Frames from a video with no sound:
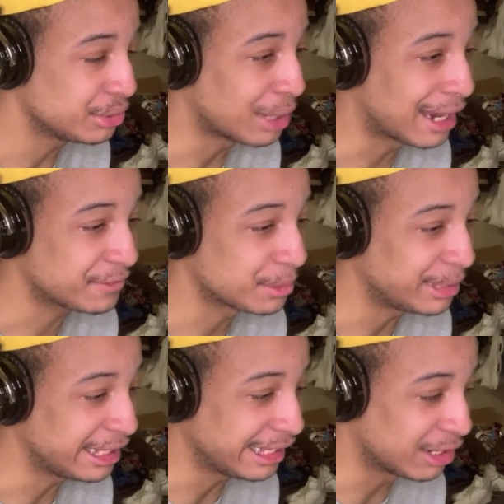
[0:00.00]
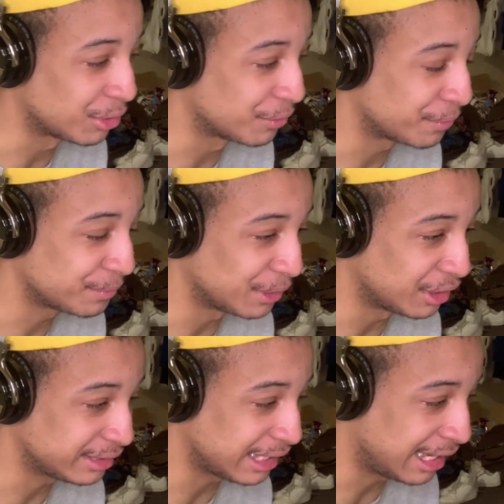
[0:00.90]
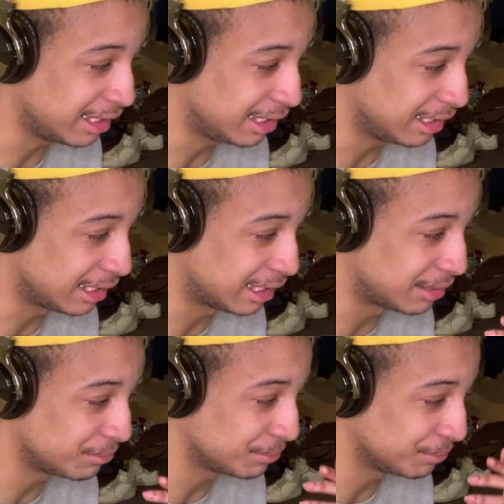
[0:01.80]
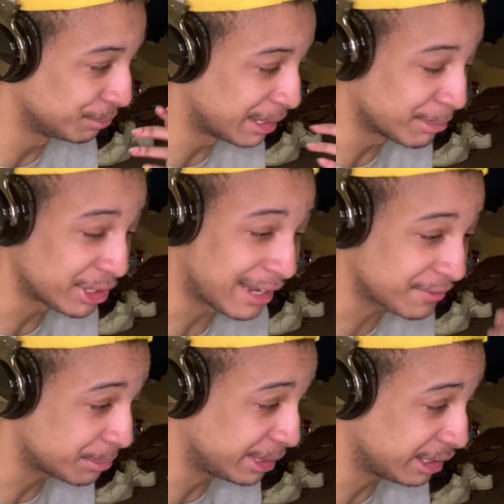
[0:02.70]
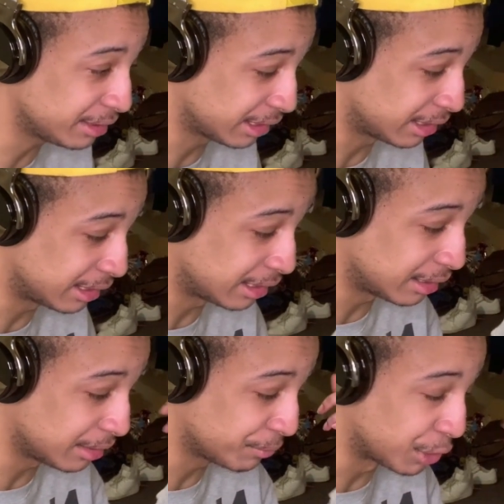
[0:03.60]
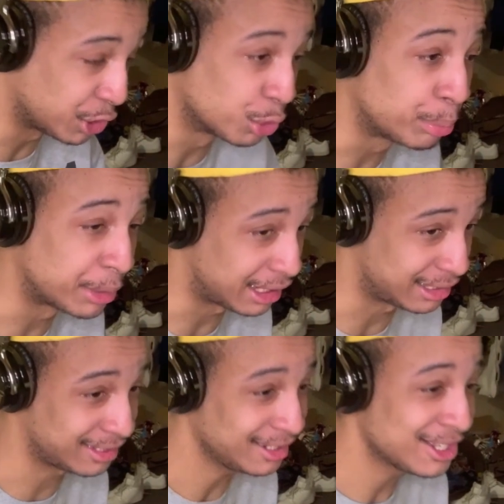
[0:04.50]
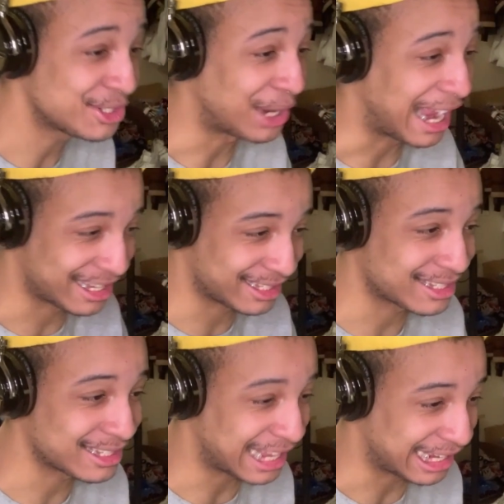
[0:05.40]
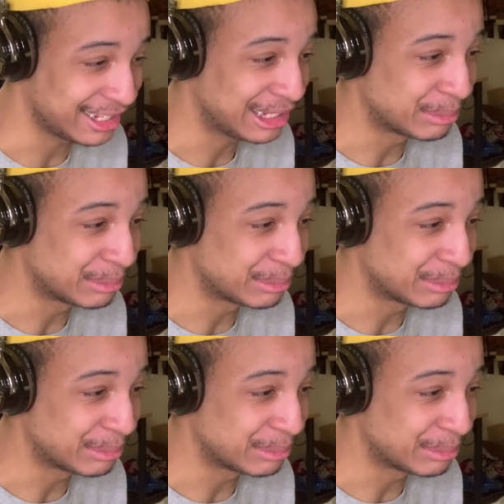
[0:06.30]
You have to be of that member. You have to be the royal blood to access that.